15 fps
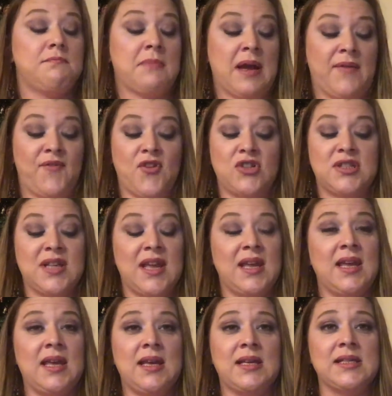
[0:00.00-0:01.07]
my first
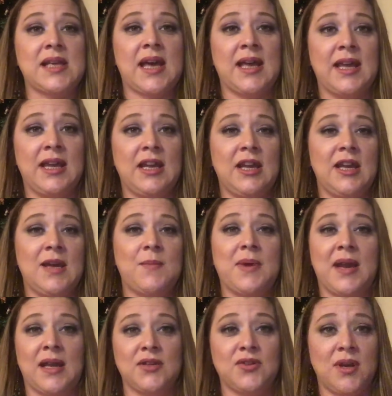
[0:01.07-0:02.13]
thing is I get up
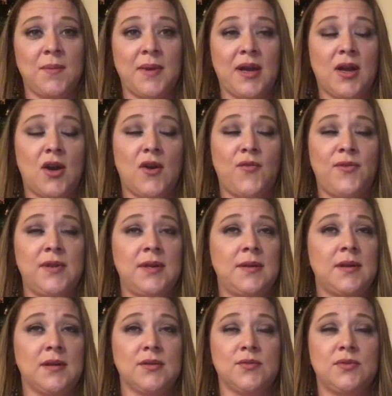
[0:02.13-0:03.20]
and I drink my coffee
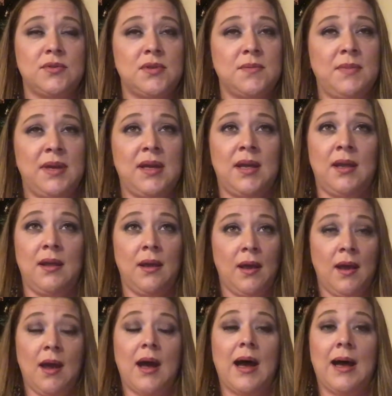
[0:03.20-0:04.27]
because to me,
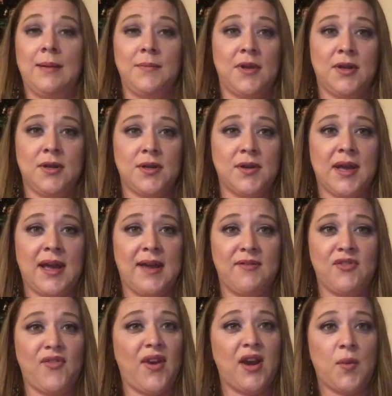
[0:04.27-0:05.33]
I'm not going to have
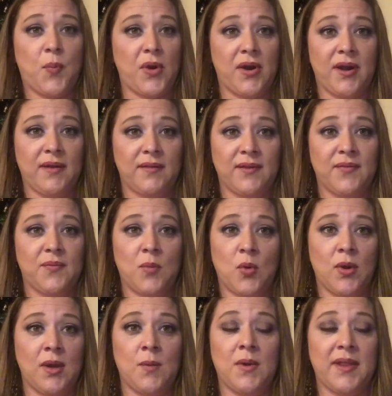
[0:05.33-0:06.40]
a very productive
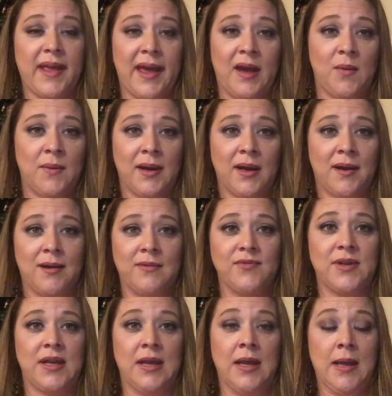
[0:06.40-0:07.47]
morning without my
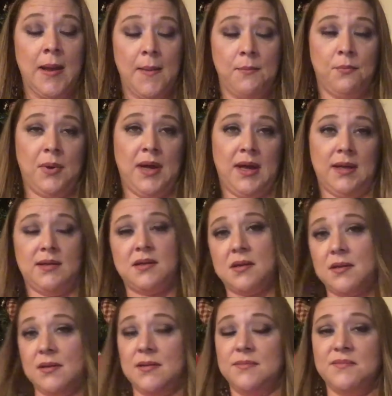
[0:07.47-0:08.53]
coffee. But
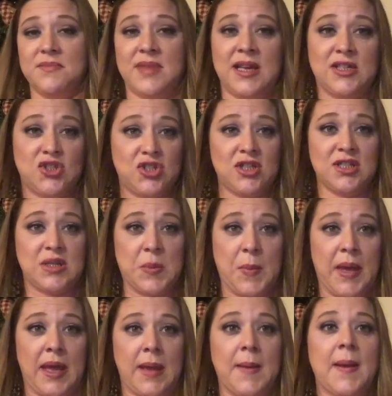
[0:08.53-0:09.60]
that's just
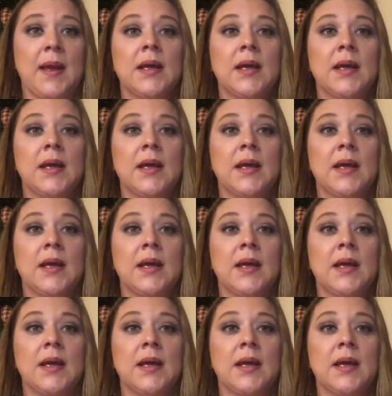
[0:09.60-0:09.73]
me.